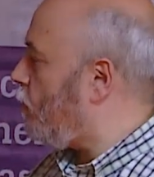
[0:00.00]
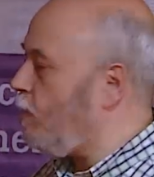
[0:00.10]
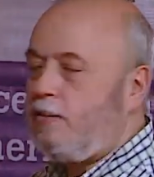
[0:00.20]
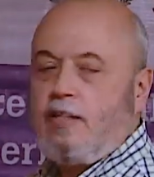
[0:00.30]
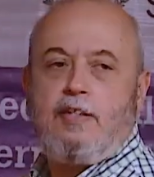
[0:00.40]

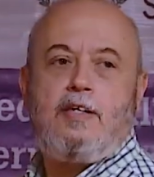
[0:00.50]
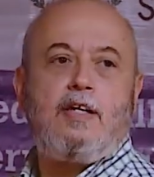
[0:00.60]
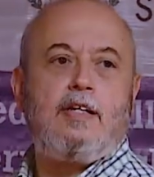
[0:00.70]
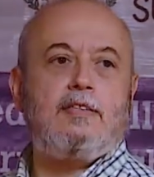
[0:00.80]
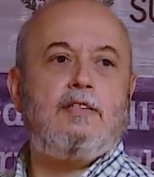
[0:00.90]
only 10
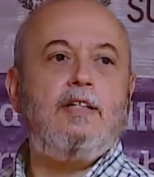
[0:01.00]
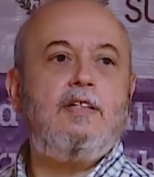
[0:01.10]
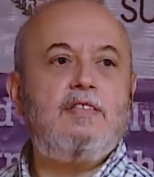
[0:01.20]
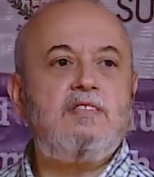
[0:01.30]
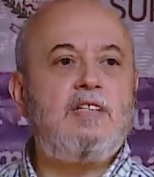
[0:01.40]
years,
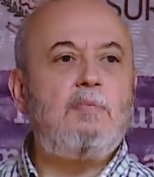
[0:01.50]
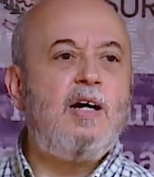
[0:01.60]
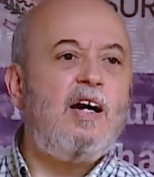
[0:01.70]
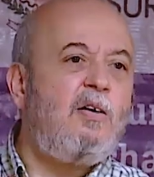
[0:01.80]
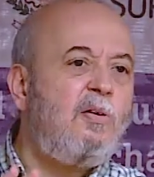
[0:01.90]

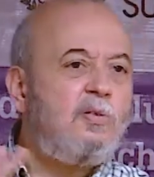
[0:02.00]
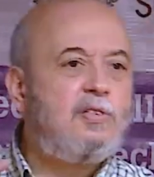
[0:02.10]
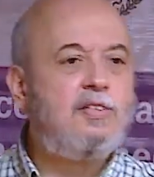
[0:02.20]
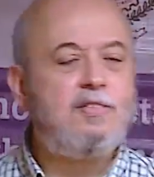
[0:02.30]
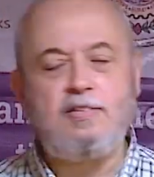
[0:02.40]
somehow
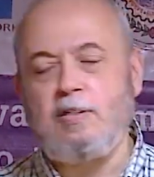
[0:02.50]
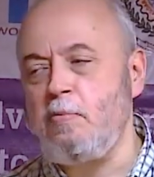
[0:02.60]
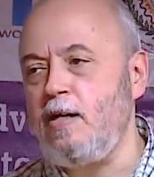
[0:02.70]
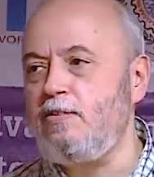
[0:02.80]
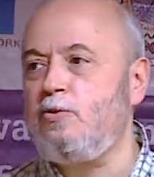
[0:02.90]

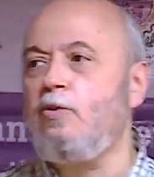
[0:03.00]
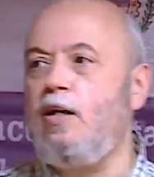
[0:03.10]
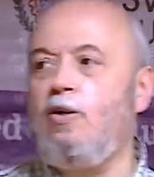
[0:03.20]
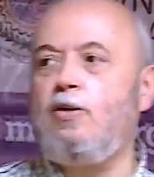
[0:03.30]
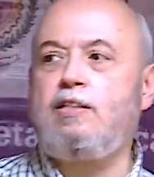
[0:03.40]
reminds to
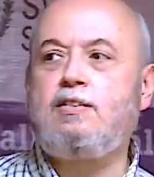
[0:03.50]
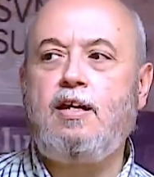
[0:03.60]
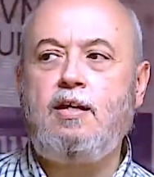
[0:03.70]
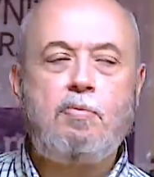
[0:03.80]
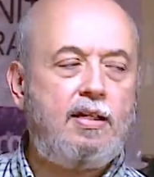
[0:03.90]
a log
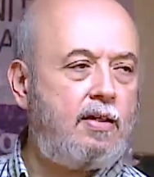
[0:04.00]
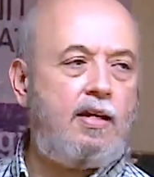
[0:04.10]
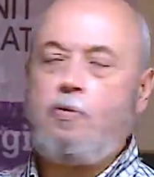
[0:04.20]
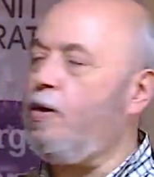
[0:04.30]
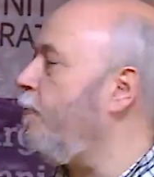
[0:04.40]
scale, but
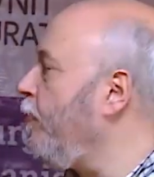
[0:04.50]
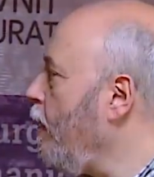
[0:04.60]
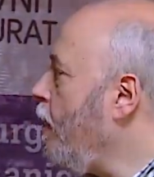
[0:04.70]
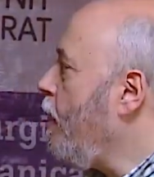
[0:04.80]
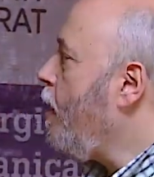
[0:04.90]
anyway.
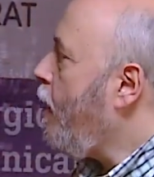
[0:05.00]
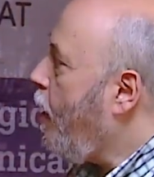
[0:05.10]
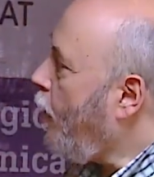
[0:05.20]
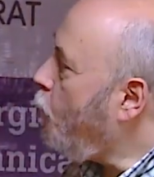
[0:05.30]
And